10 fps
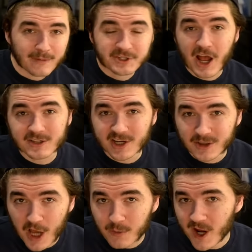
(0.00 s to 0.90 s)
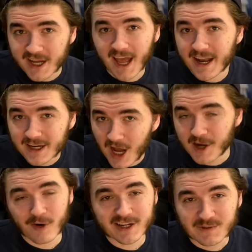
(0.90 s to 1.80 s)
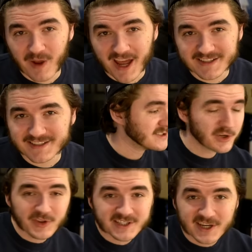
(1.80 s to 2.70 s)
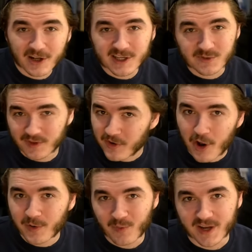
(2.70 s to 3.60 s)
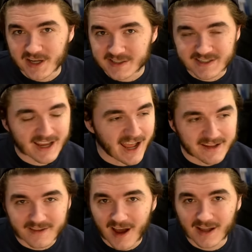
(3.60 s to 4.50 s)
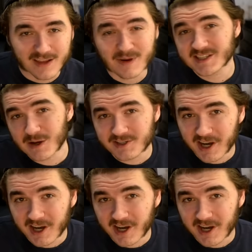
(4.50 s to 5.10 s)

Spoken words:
I'm challenging Ludwig and Connor Eats Pants to do this tier list with their own opinions, and let me see what you